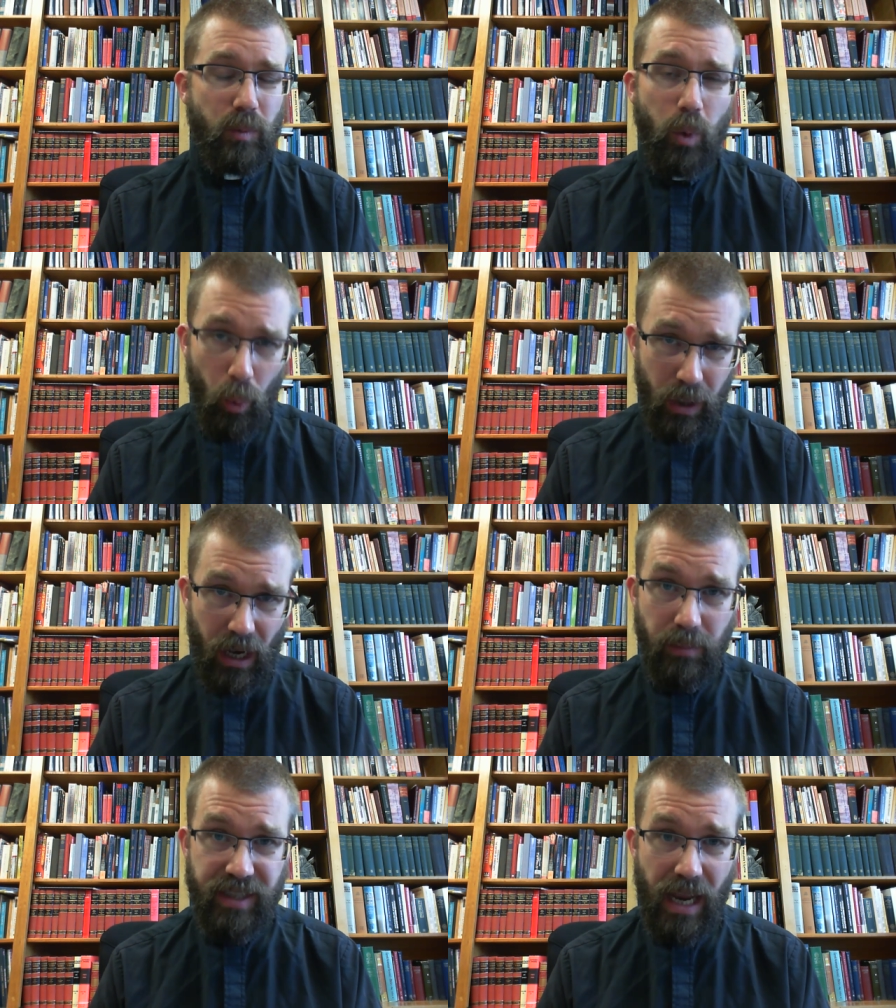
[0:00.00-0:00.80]
When it
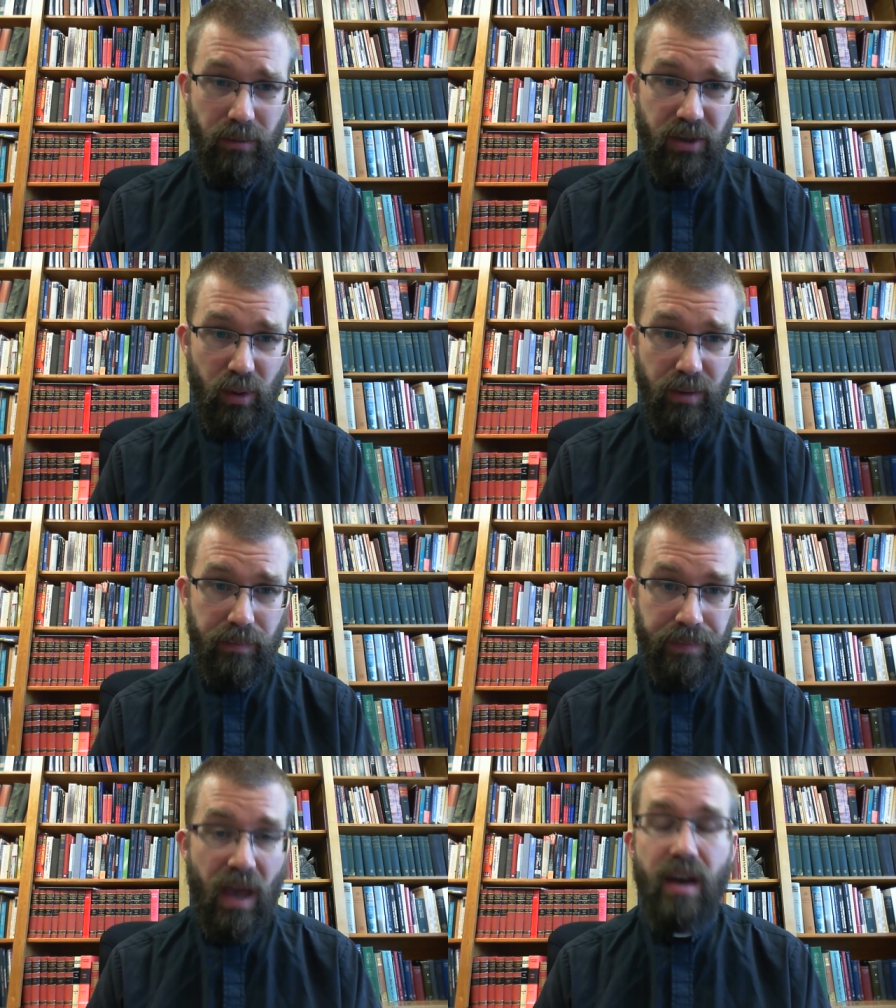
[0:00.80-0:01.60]
comes down to it,
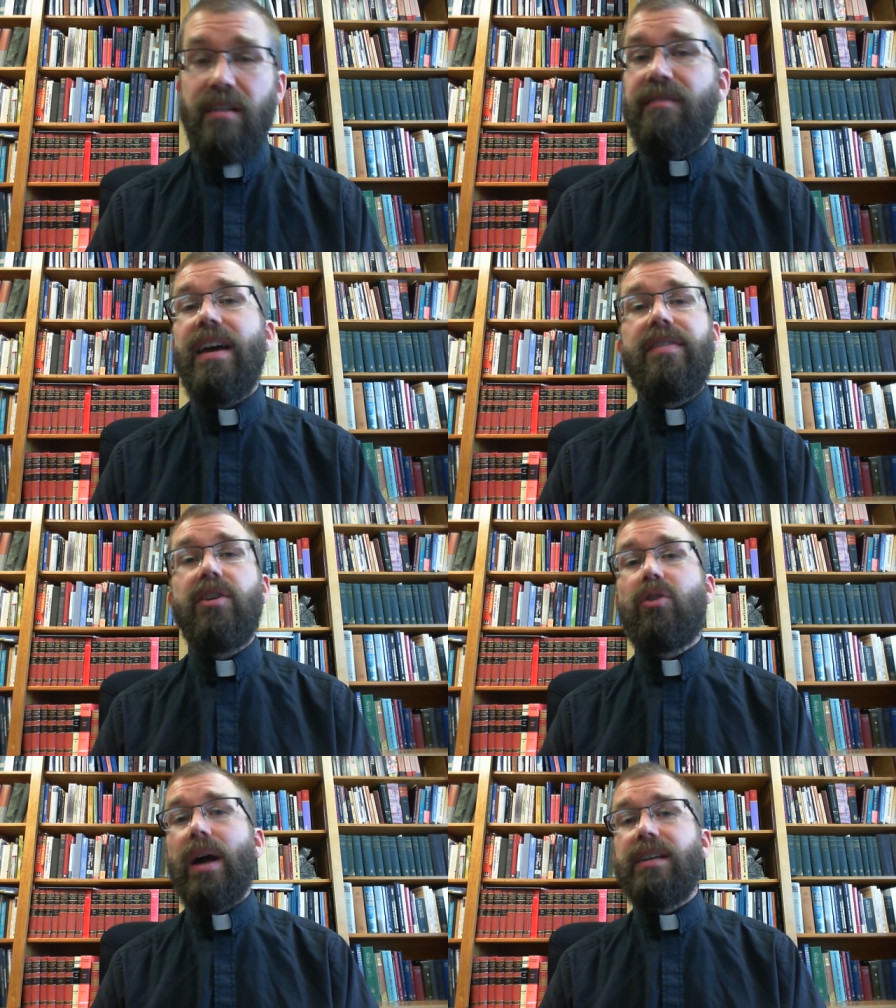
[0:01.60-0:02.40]
faith in
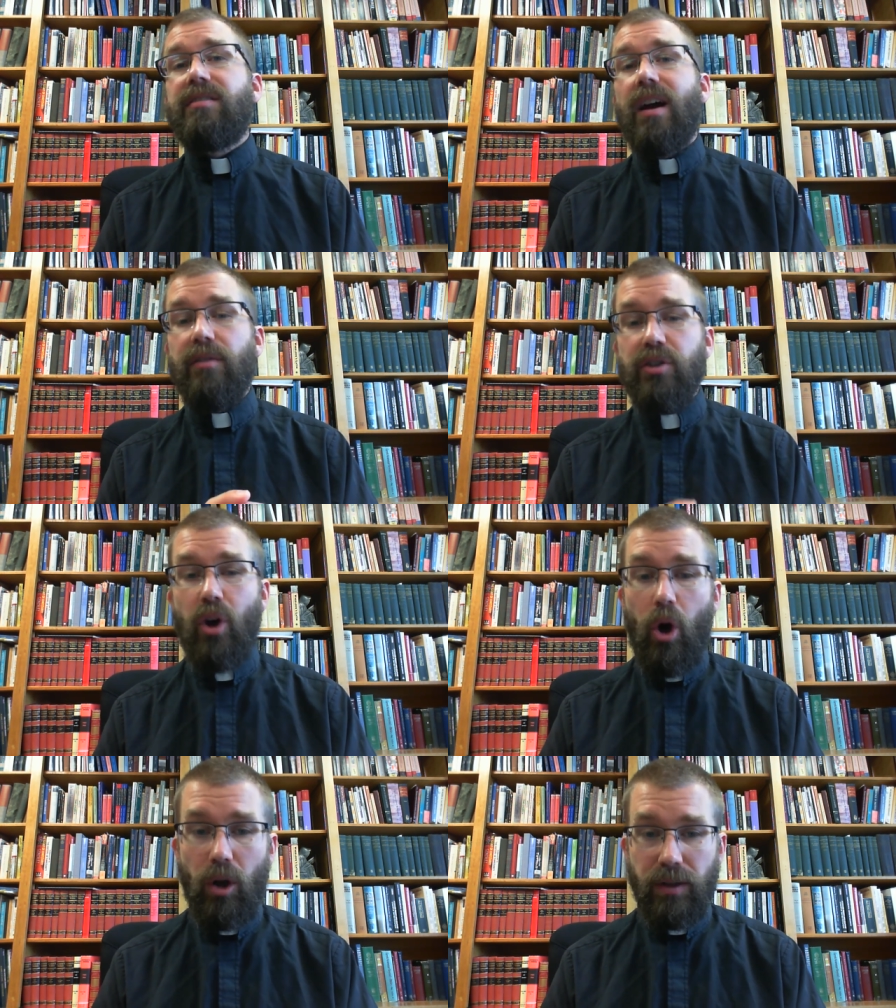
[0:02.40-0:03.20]
Christ covers
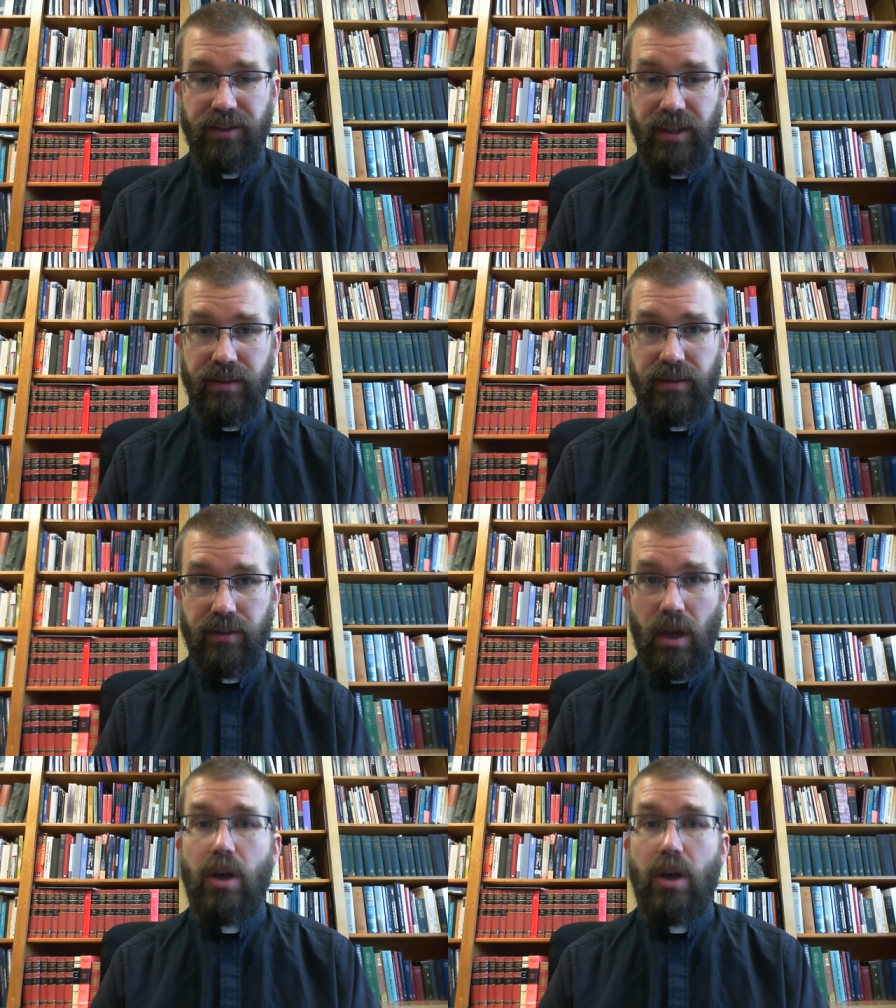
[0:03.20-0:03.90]
all sins,